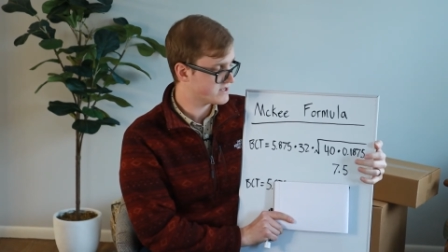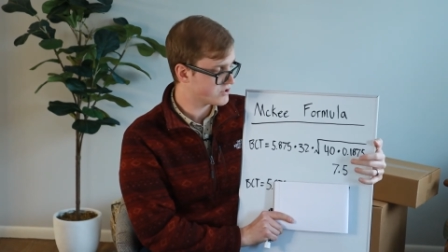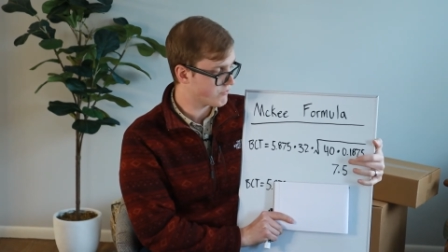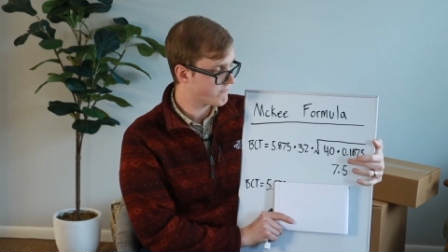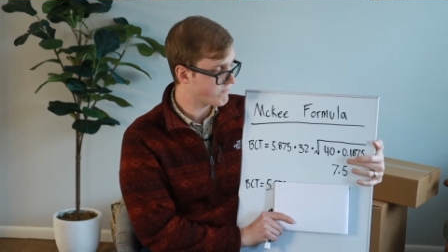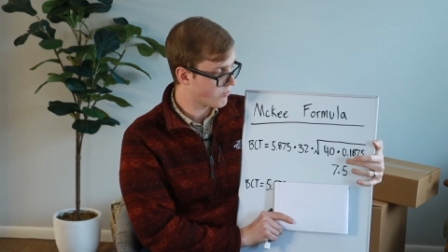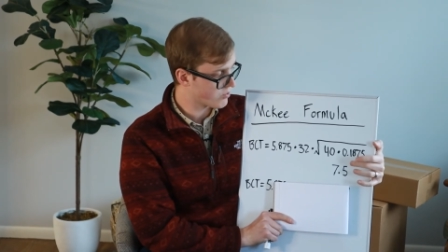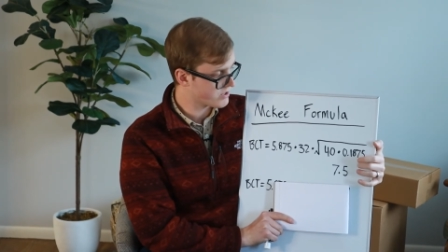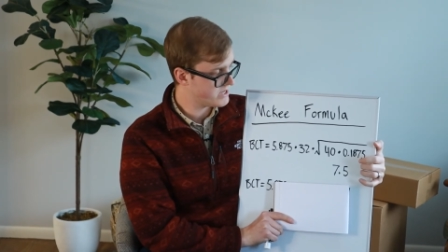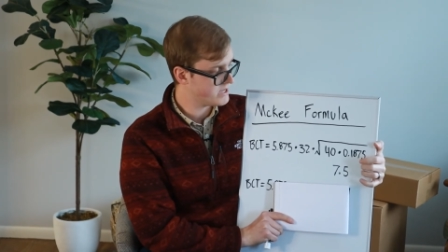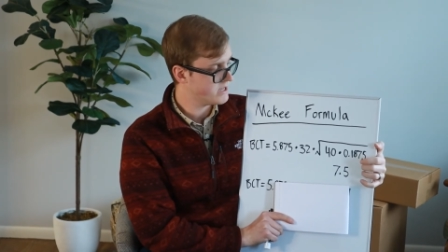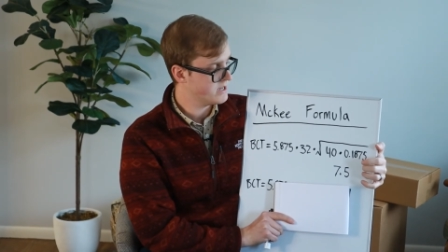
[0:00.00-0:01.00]
So
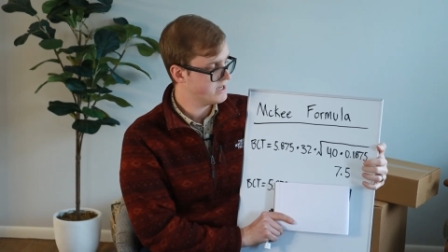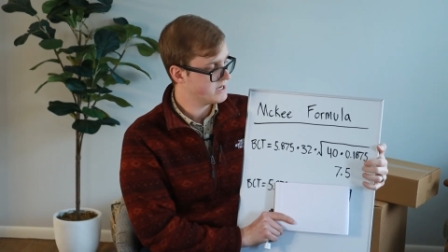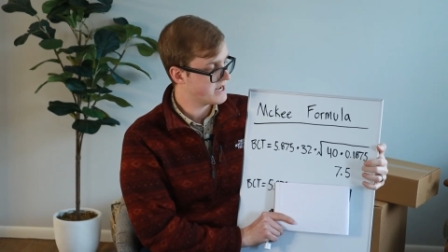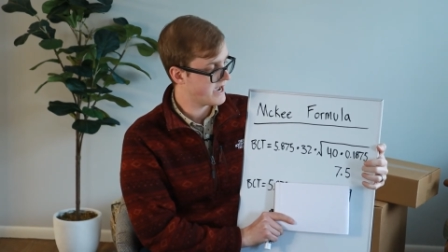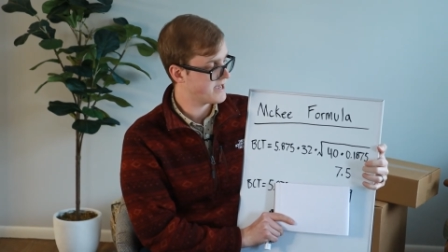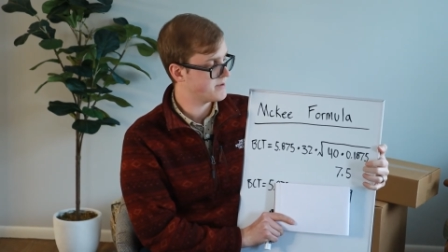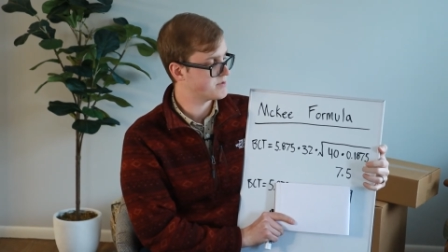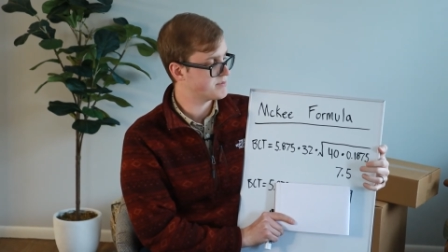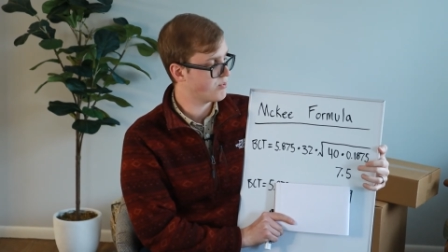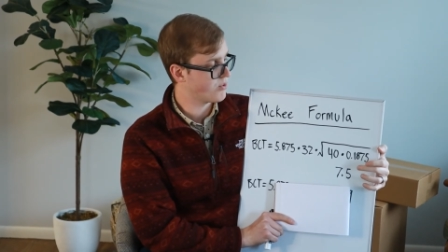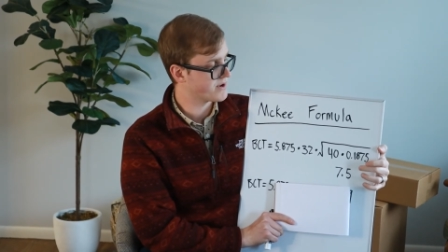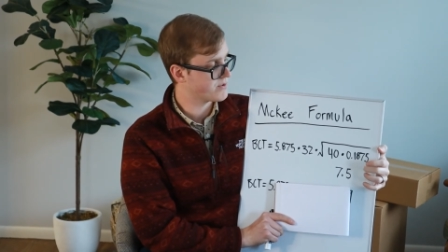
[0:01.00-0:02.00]
40 times
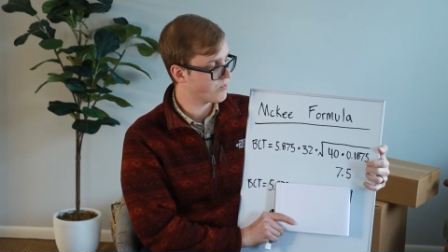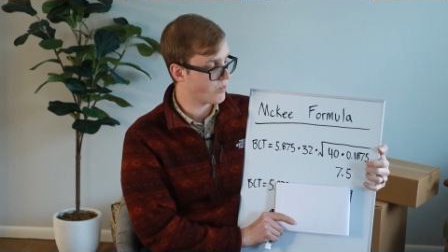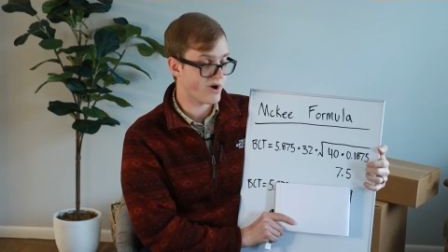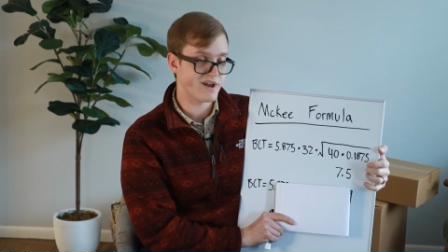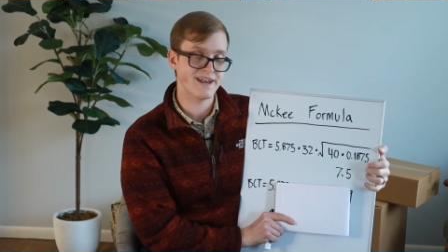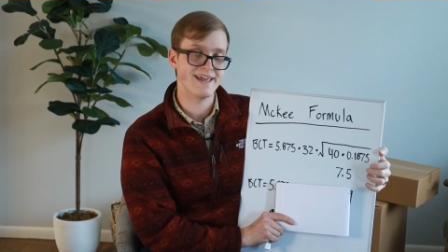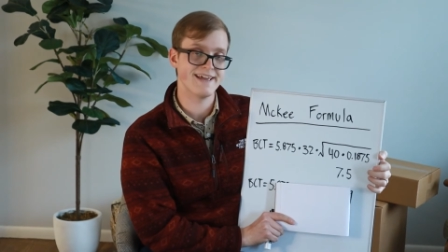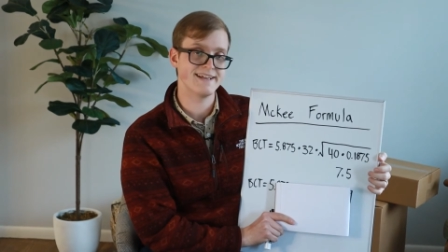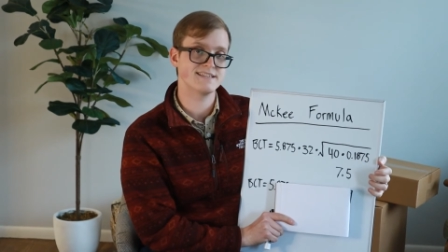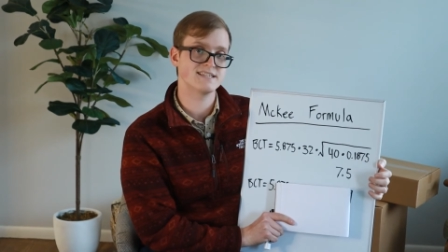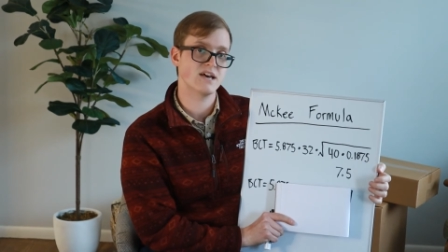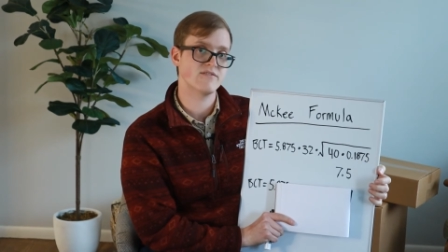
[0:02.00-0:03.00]

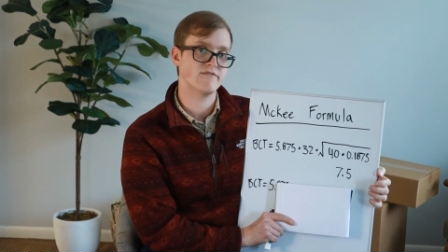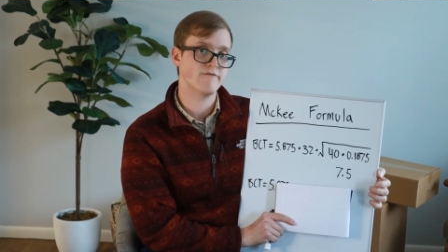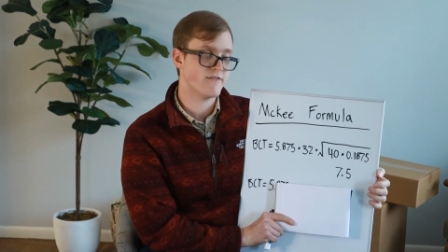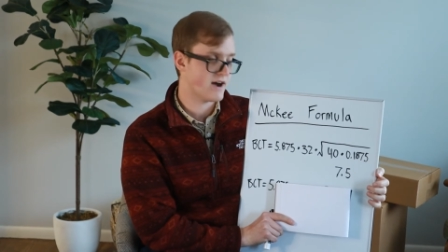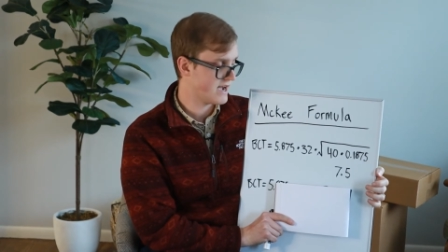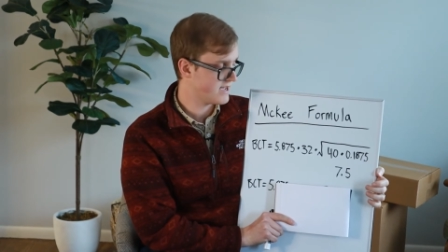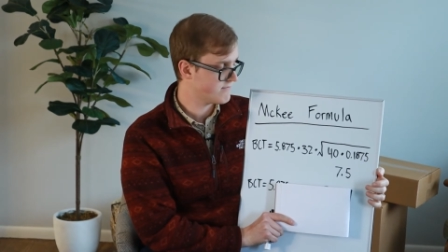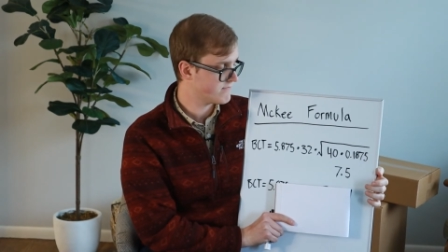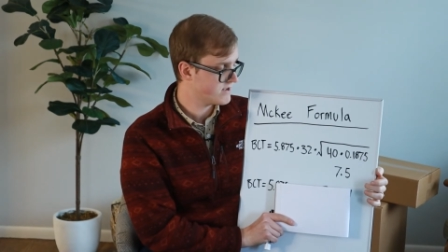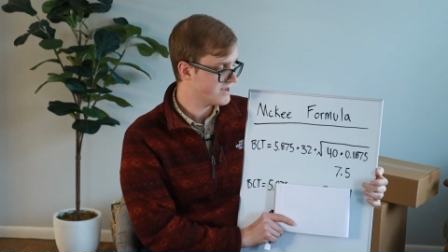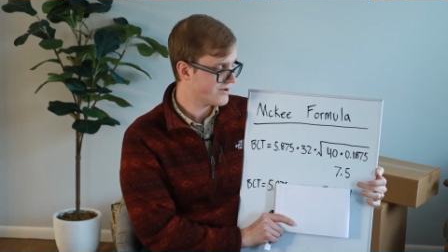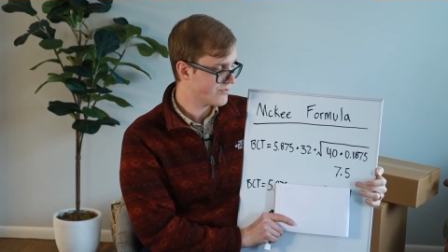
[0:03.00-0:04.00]
0.1875,
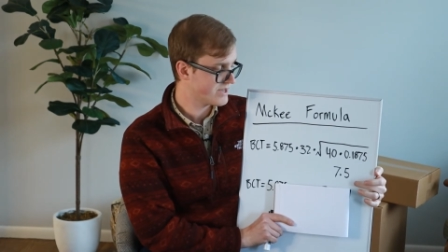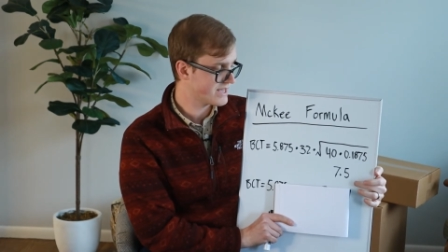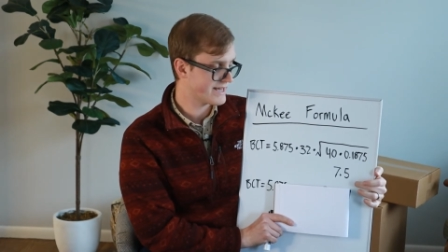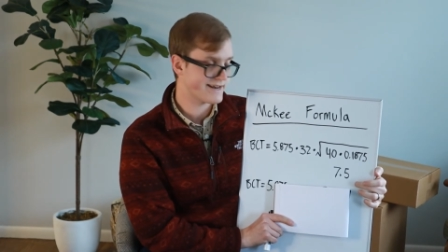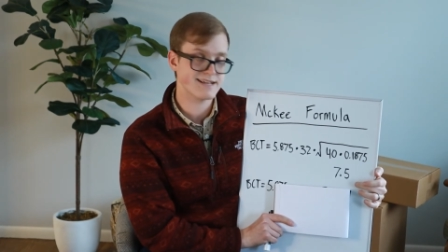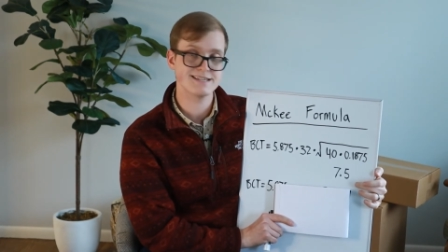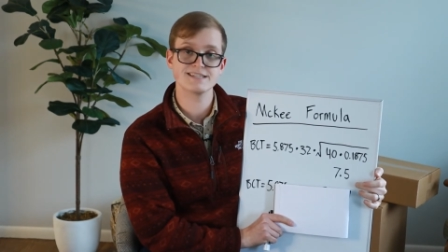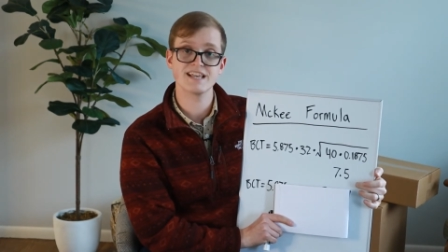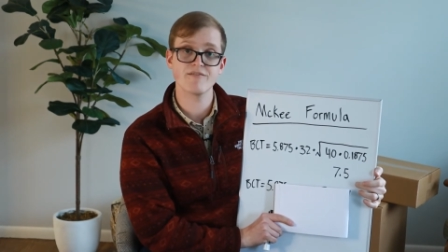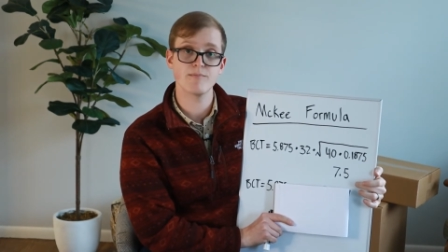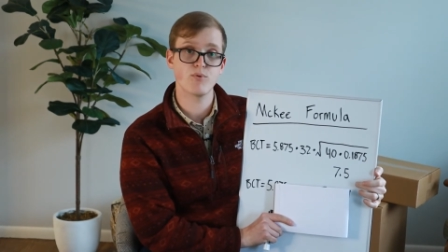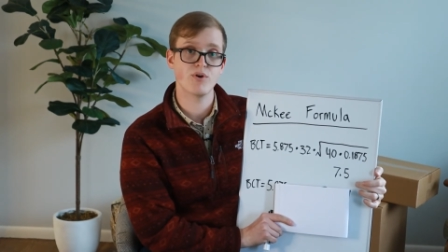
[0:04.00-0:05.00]
we get
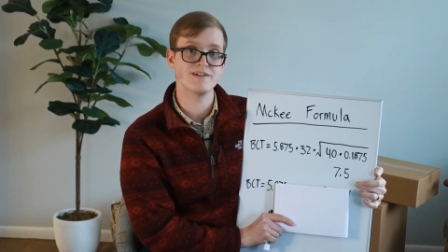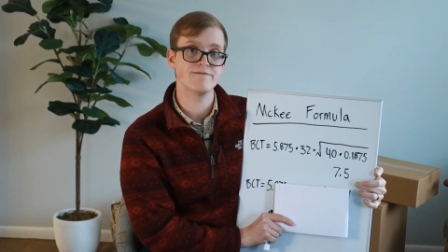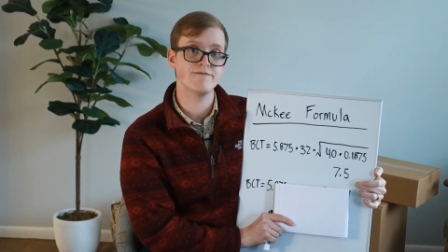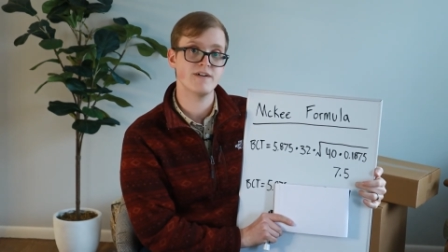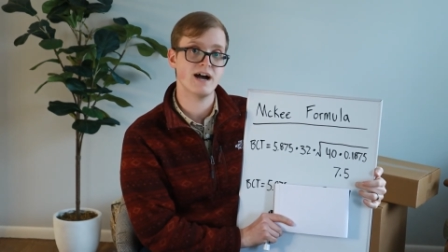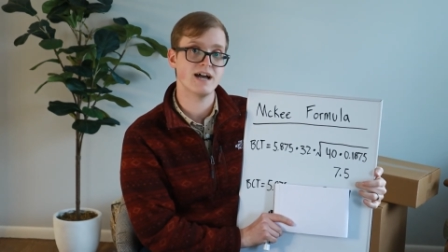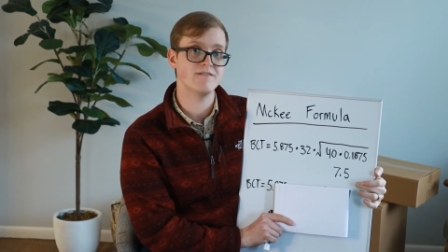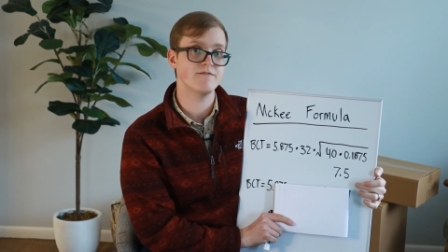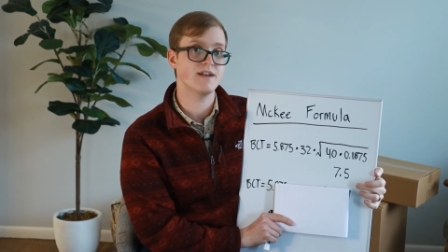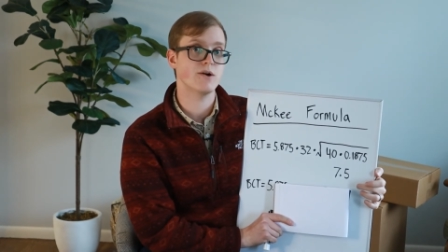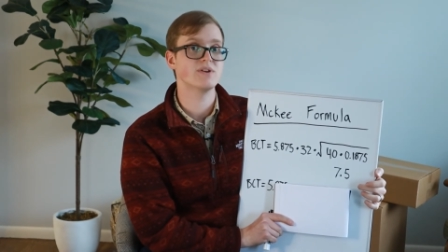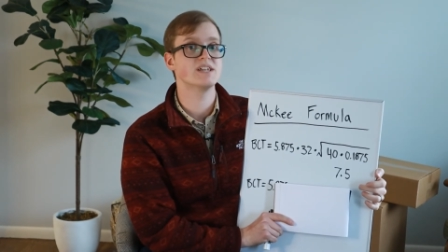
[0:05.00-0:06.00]
7.5.
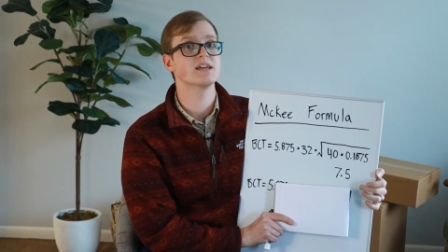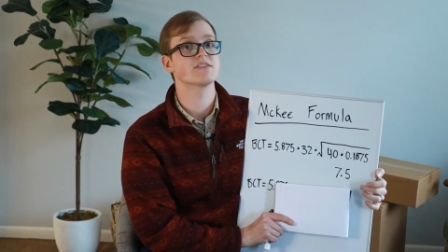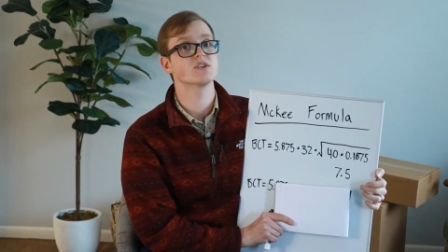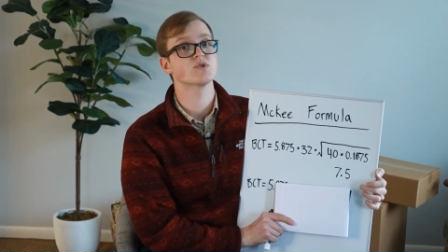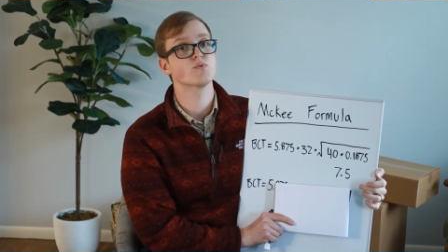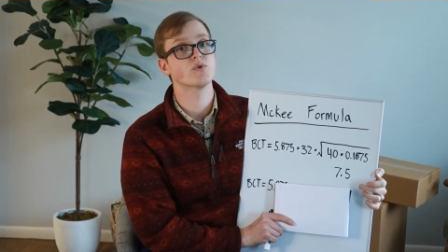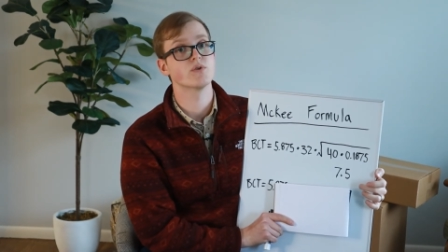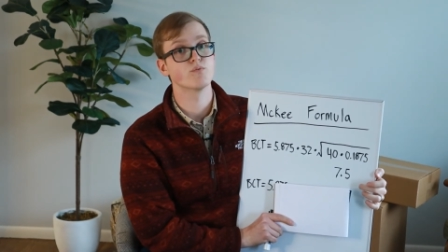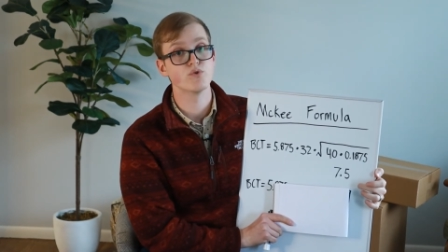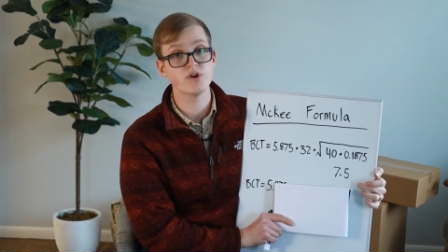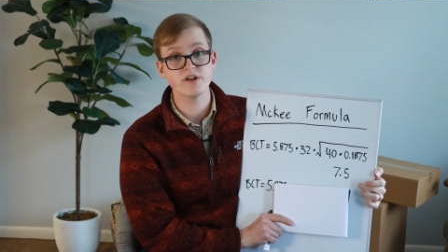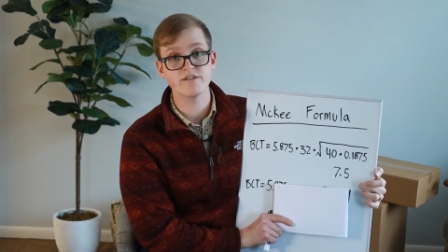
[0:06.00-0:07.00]
Now we take the square
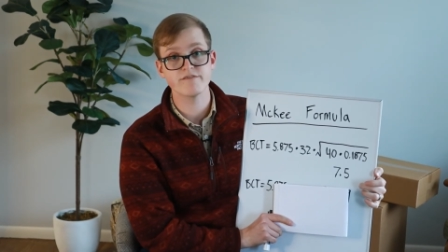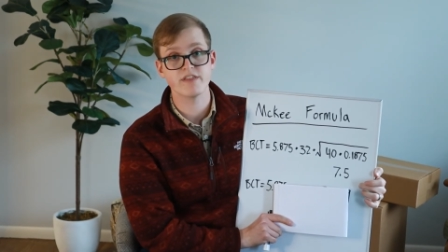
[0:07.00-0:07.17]
root of